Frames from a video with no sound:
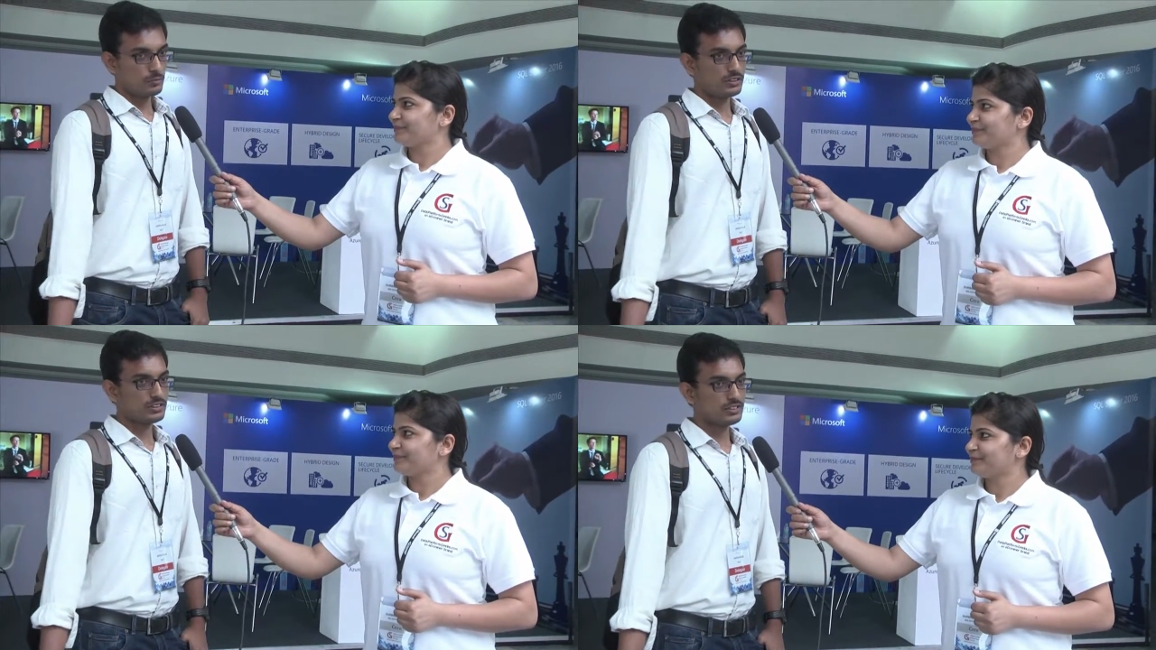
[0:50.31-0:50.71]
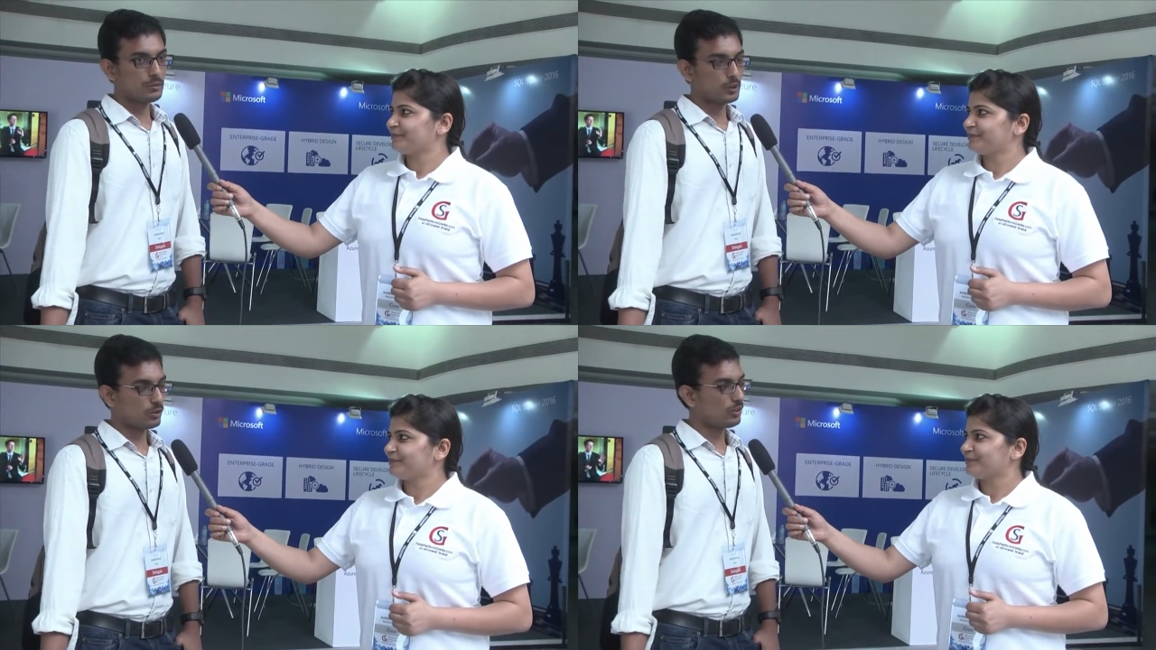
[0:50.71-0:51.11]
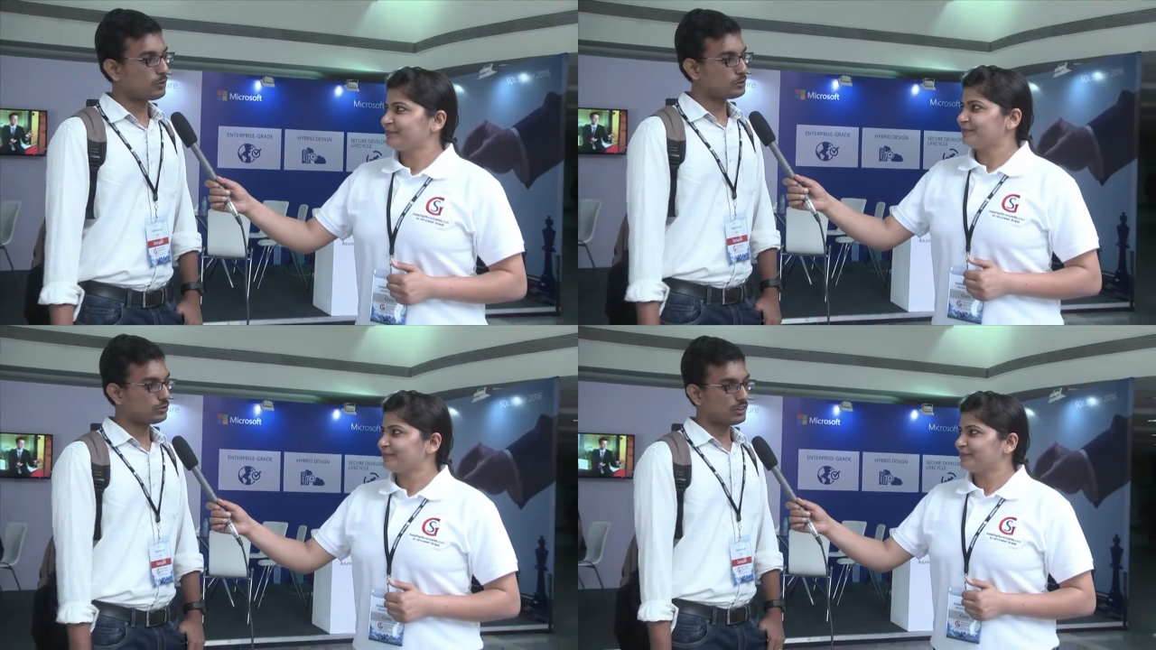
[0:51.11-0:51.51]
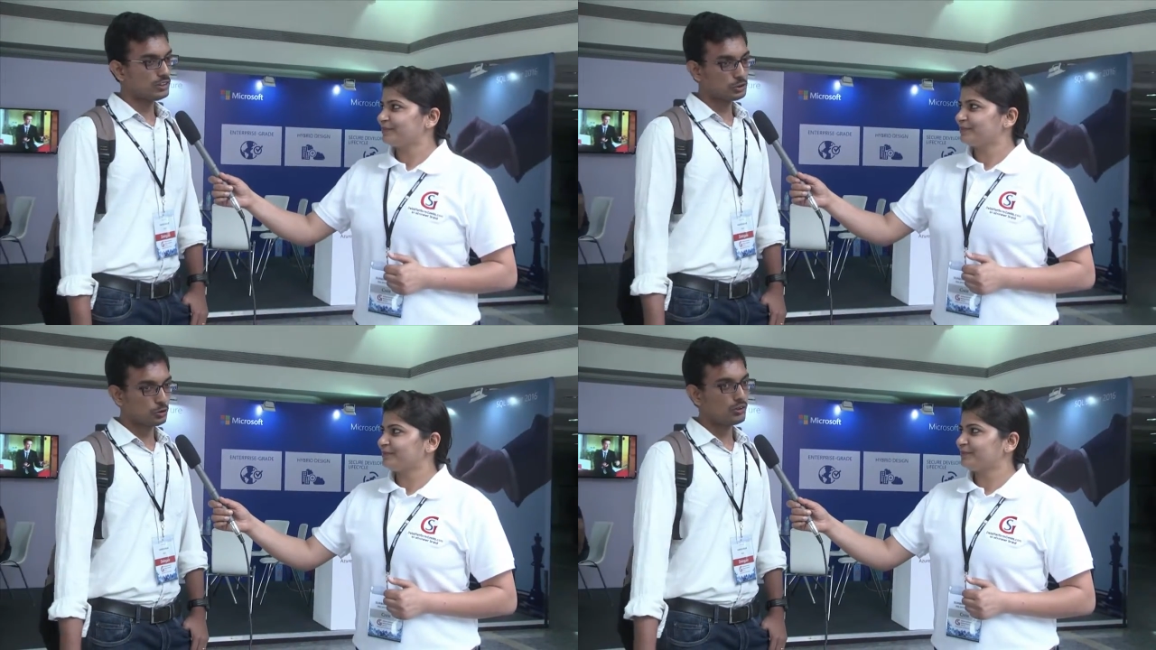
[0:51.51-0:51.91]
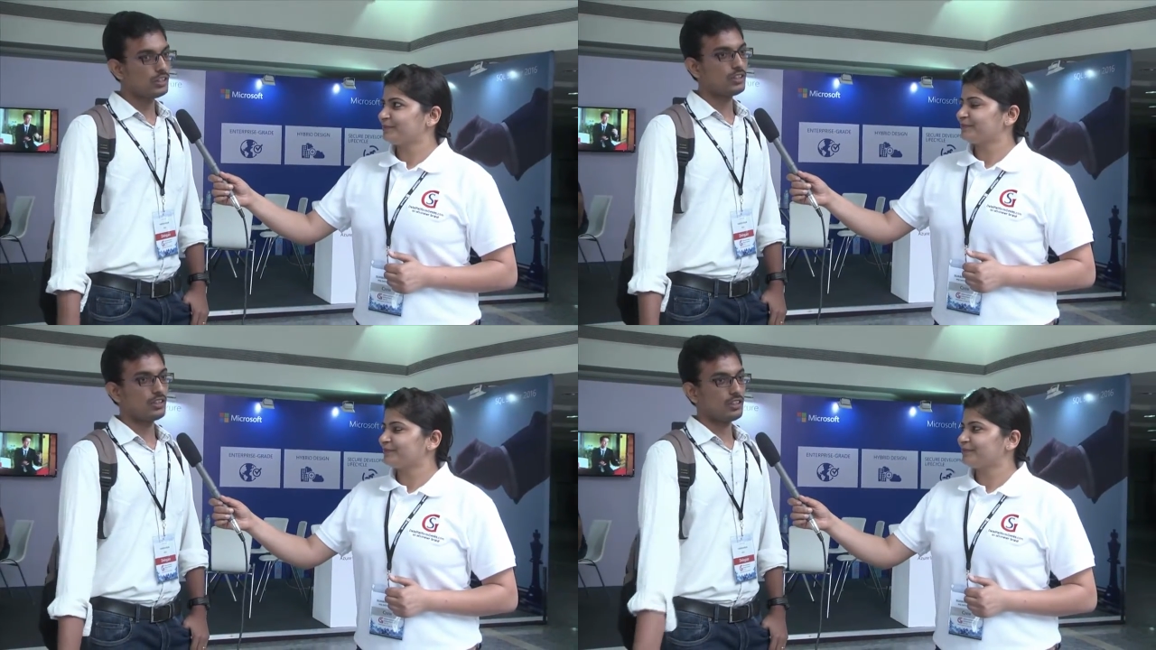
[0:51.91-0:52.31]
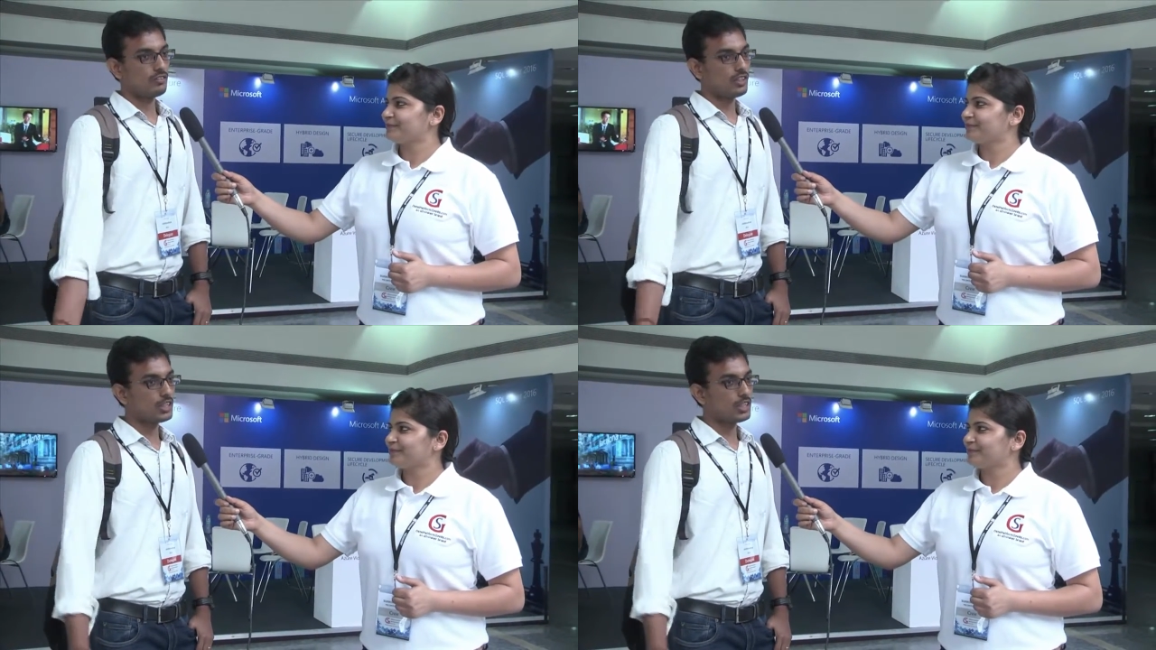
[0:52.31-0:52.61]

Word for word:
Speaker 1: But this time I got opportunity. Surely I will